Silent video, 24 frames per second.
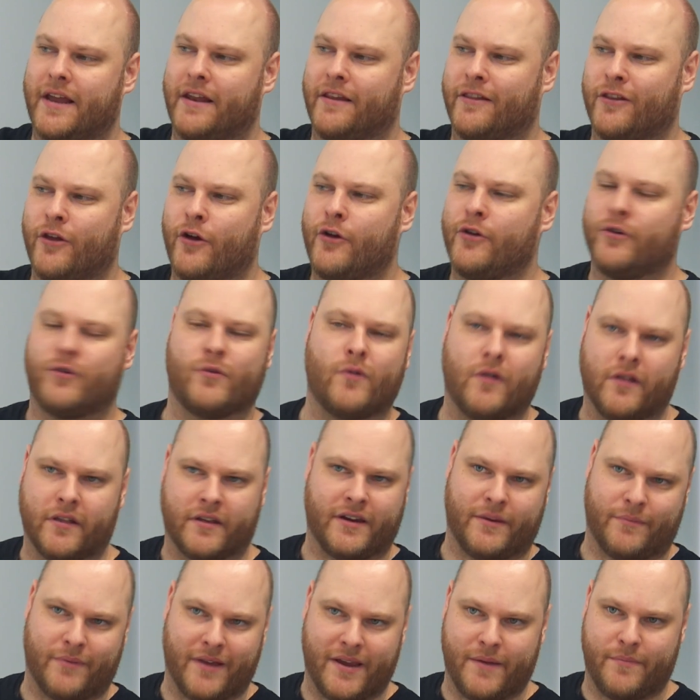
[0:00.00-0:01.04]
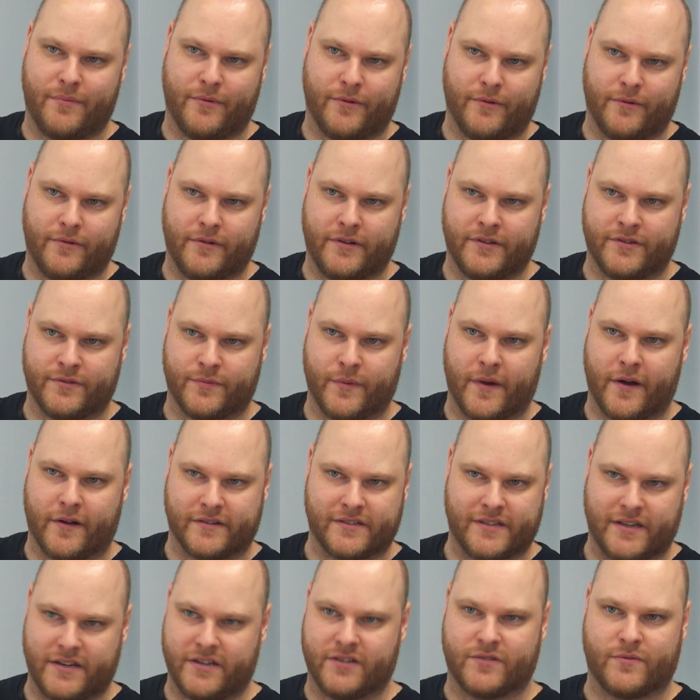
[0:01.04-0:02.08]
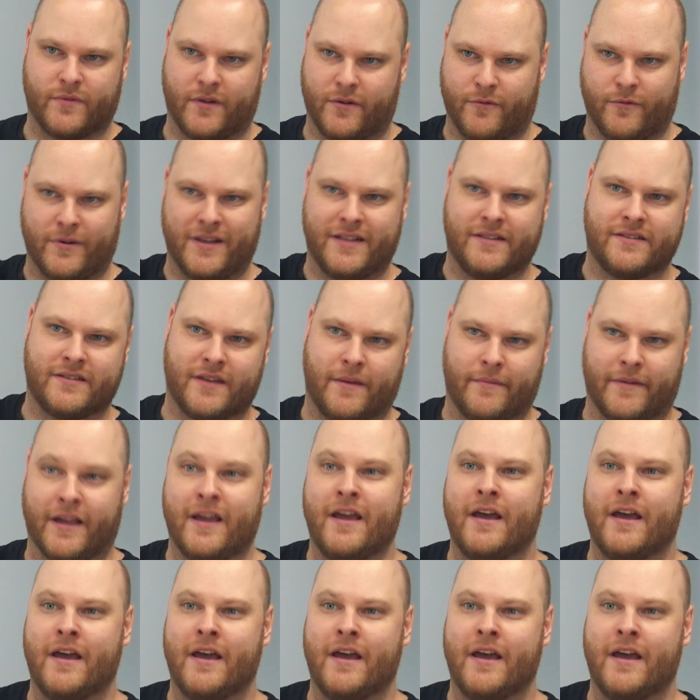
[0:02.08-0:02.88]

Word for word: get low quality people as well because they just want to win something.